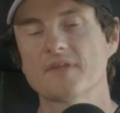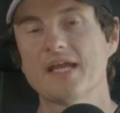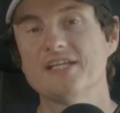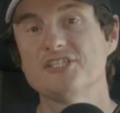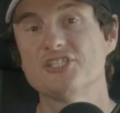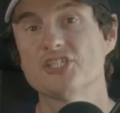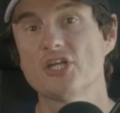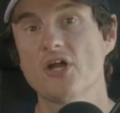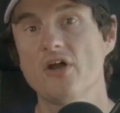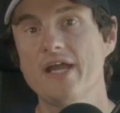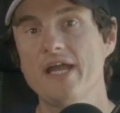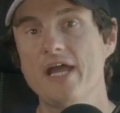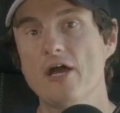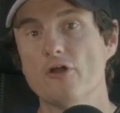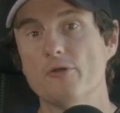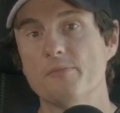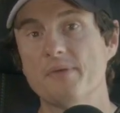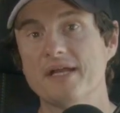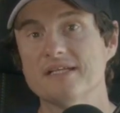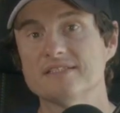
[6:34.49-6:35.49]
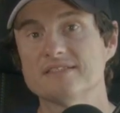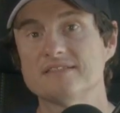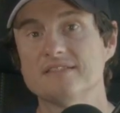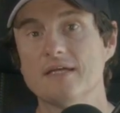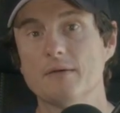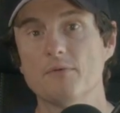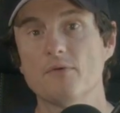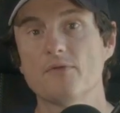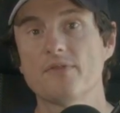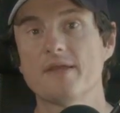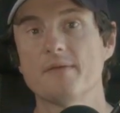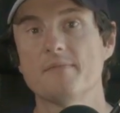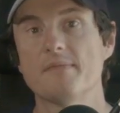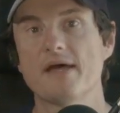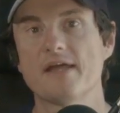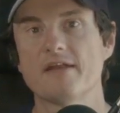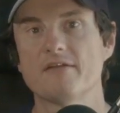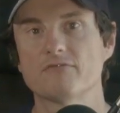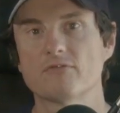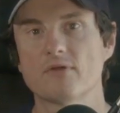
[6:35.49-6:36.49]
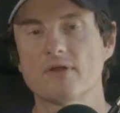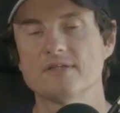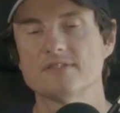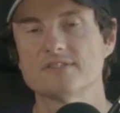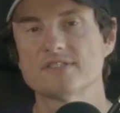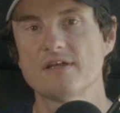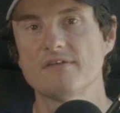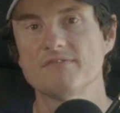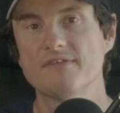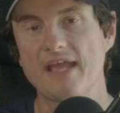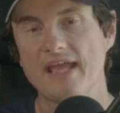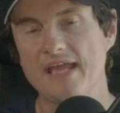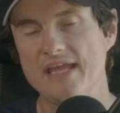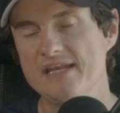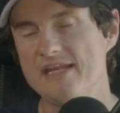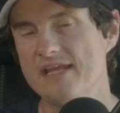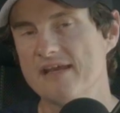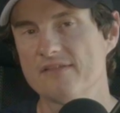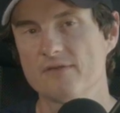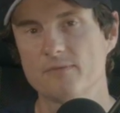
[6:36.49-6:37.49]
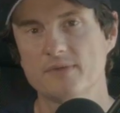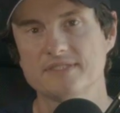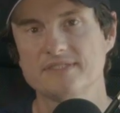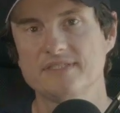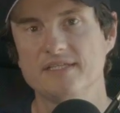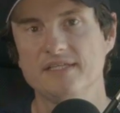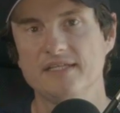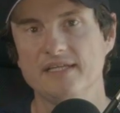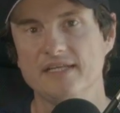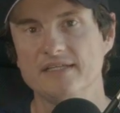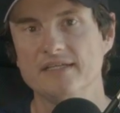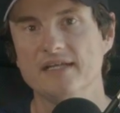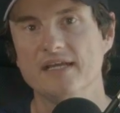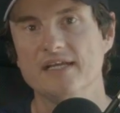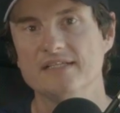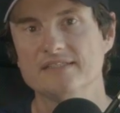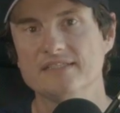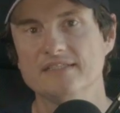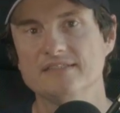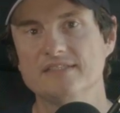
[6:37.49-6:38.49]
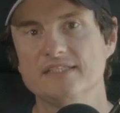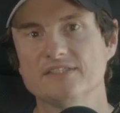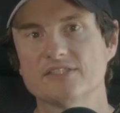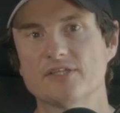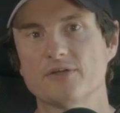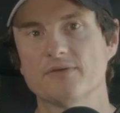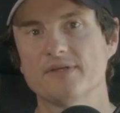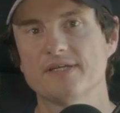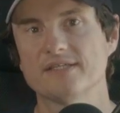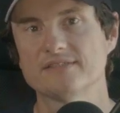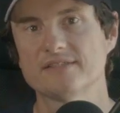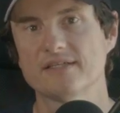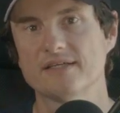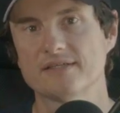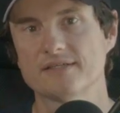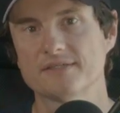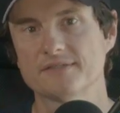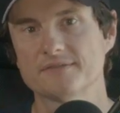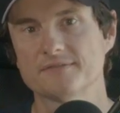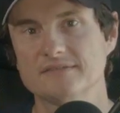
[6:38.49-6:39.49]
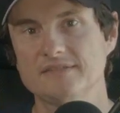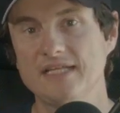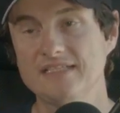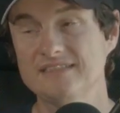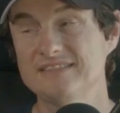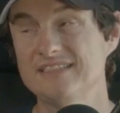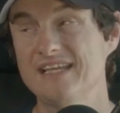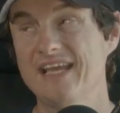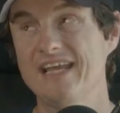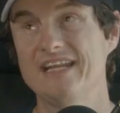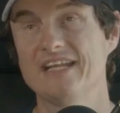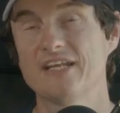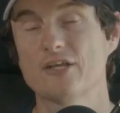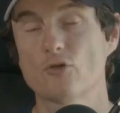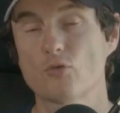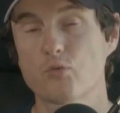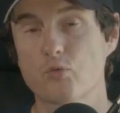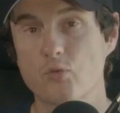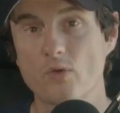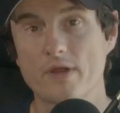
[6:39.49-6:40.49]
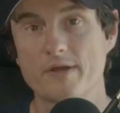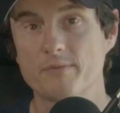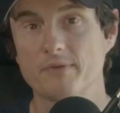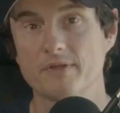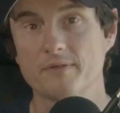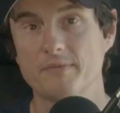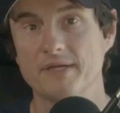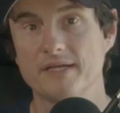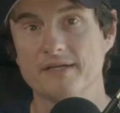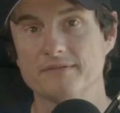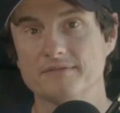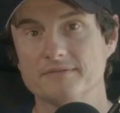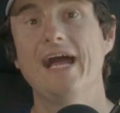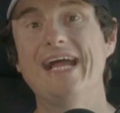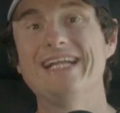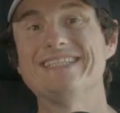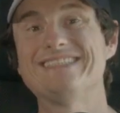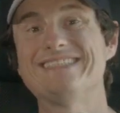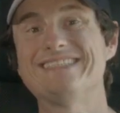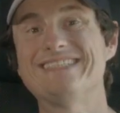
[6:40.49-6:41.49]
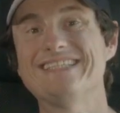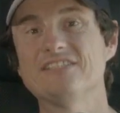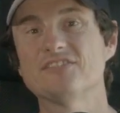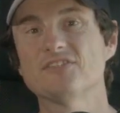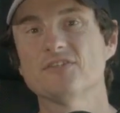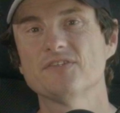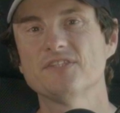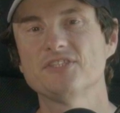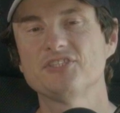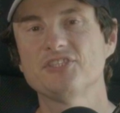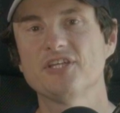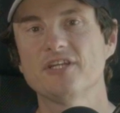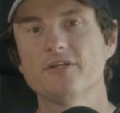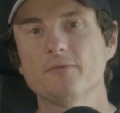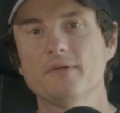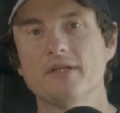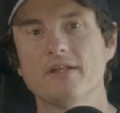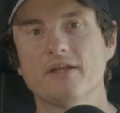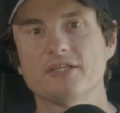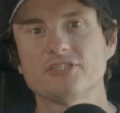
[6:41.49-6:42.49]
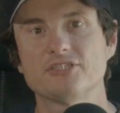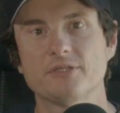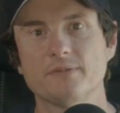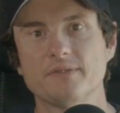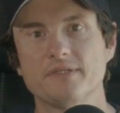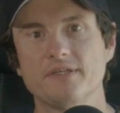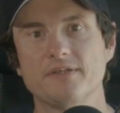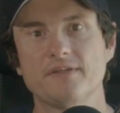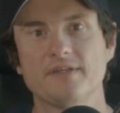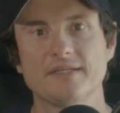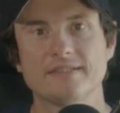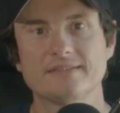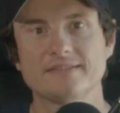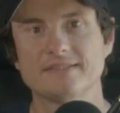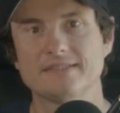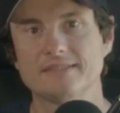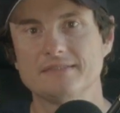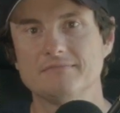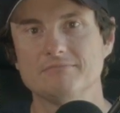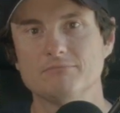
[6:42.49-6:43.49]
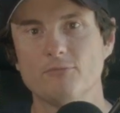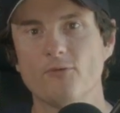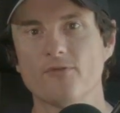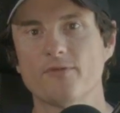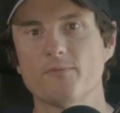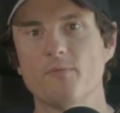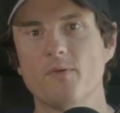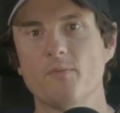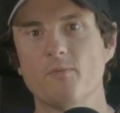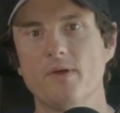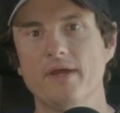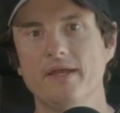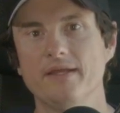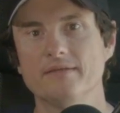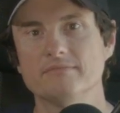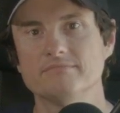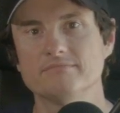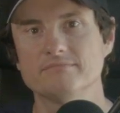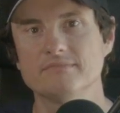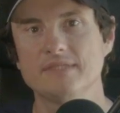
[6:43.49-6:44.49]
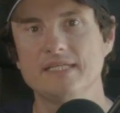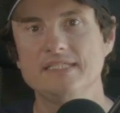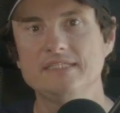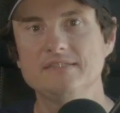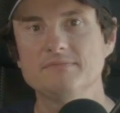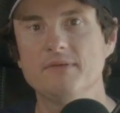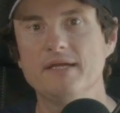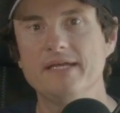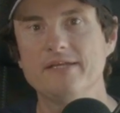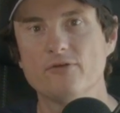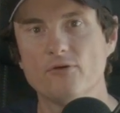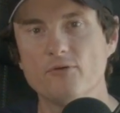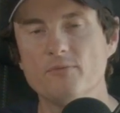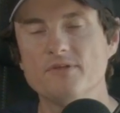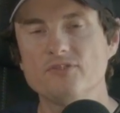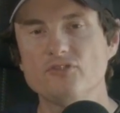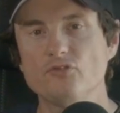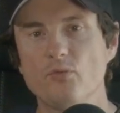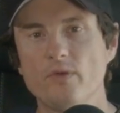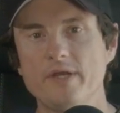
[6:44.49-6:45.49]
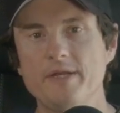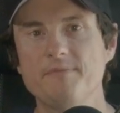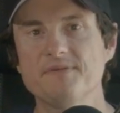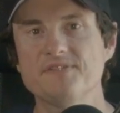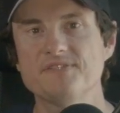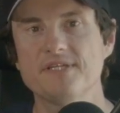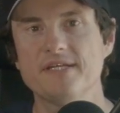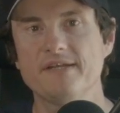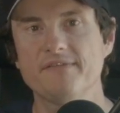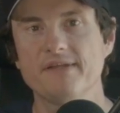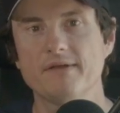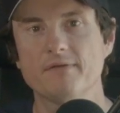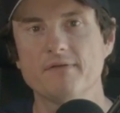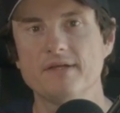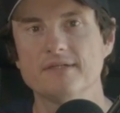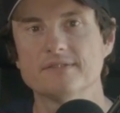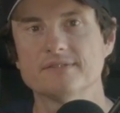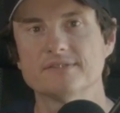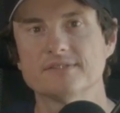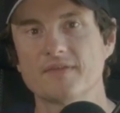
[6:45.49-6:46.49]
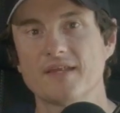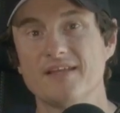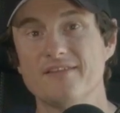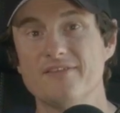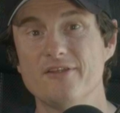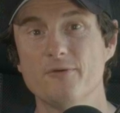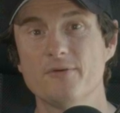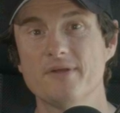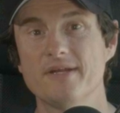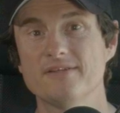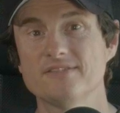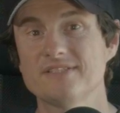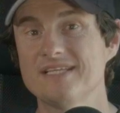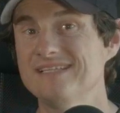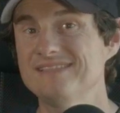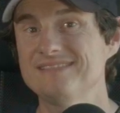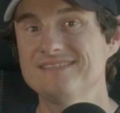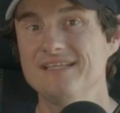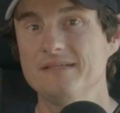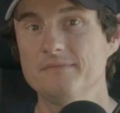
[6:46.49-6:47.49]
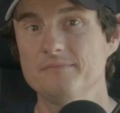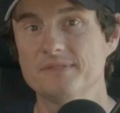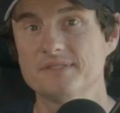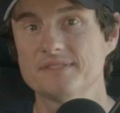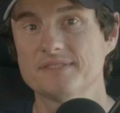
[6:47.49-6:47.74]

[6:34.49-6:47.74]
And Shai Hope has doubled the amount of runs of any other West Indian since his career started. That's an incredible amount. And since on this channel, we like showing you things in more than one way, he's made almost 20% of their runs. No one else has 10%.